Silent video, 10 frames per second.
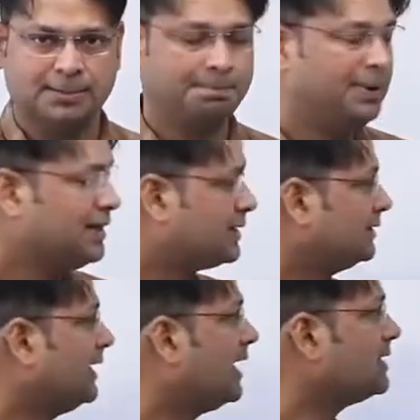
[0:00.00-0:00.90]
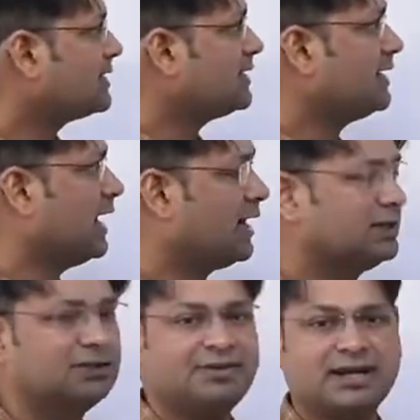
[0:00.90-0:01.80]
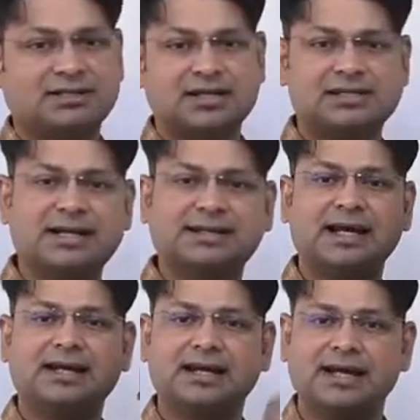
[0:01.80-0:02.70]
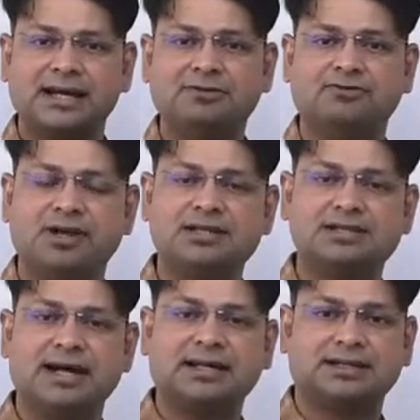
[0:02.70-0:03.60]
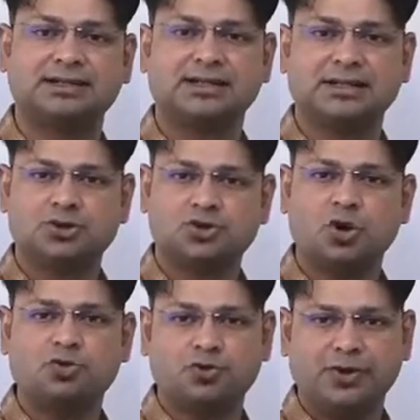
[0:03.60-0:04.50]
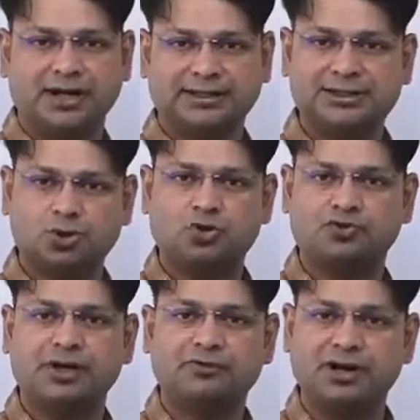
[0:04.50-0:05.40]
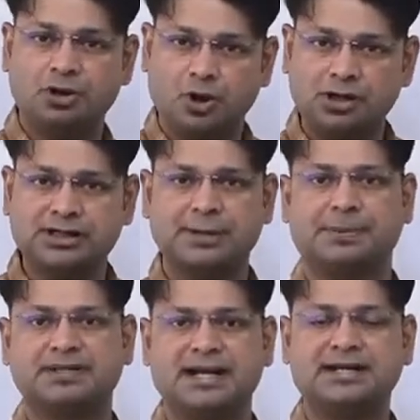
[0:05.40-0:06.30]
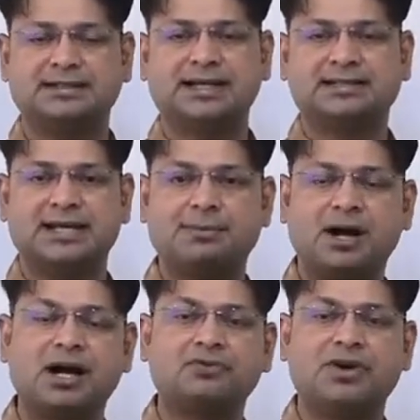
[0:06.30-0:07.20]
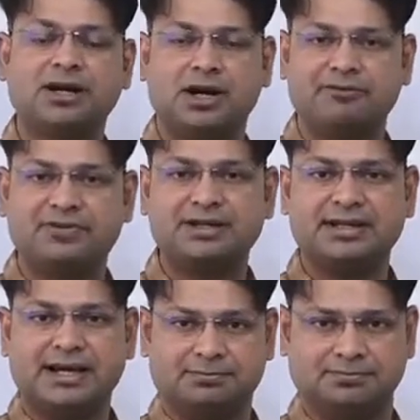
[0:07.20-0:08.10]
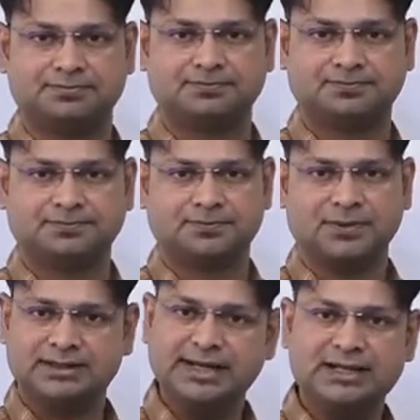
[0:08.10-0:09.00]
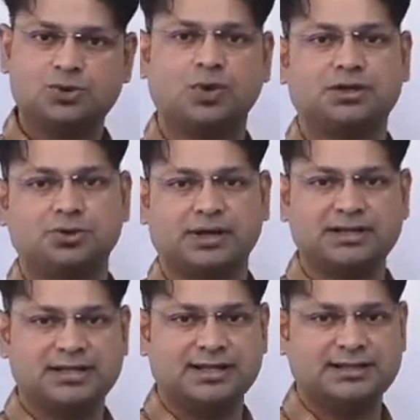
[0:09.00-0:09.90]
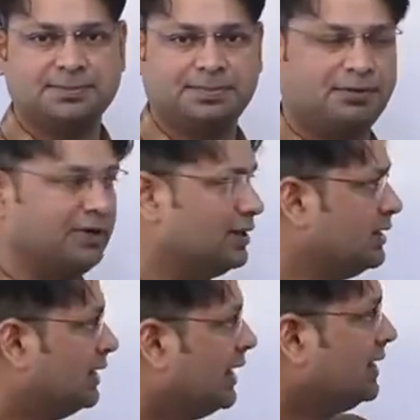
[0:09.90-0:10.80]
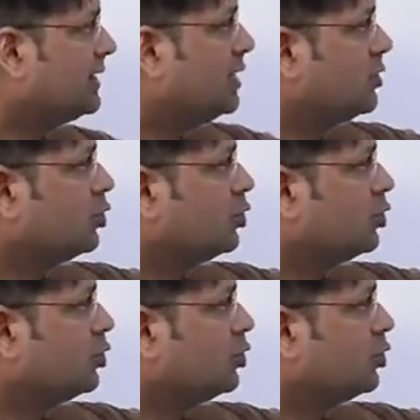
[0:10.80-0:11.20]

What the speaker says: But there are certain other factors that can influence that software. That software will not represent the same hardware every time. That is what you can say in simple way, right?